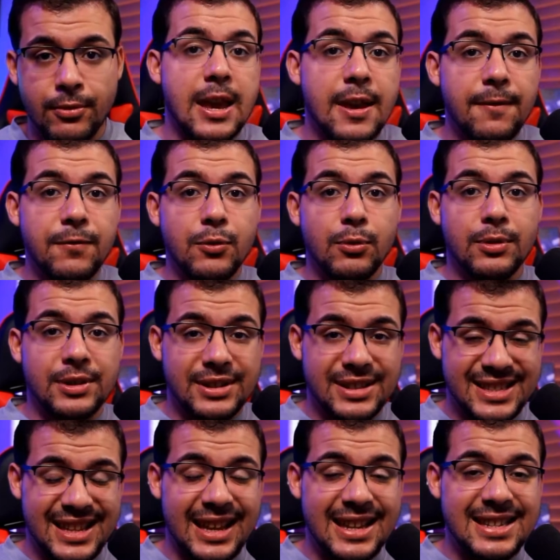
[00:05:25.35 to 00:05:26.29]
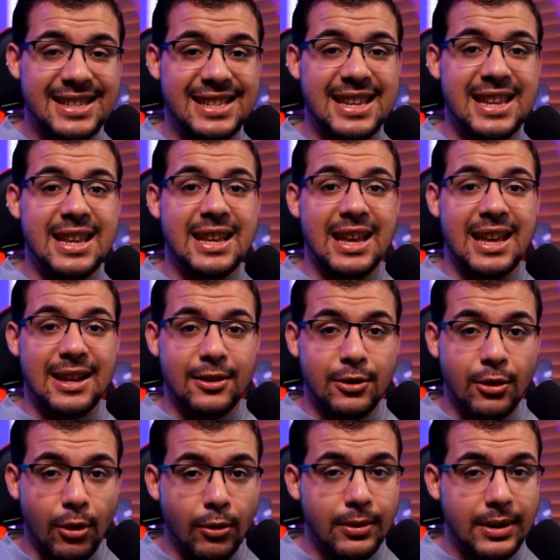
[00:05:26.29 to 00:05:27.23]
If you are instead seeing
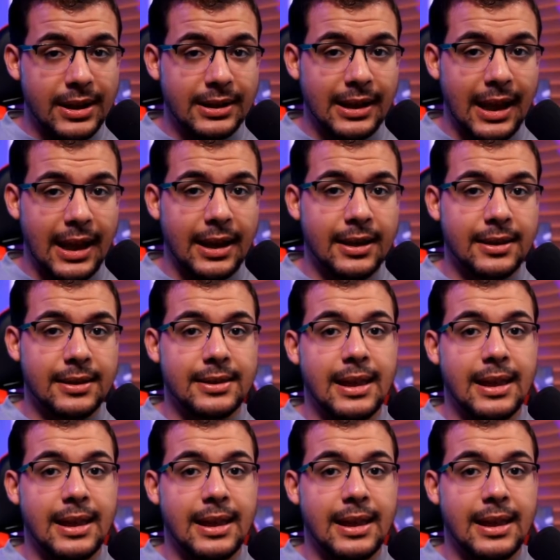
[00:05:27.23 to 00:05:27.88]
encoding lag,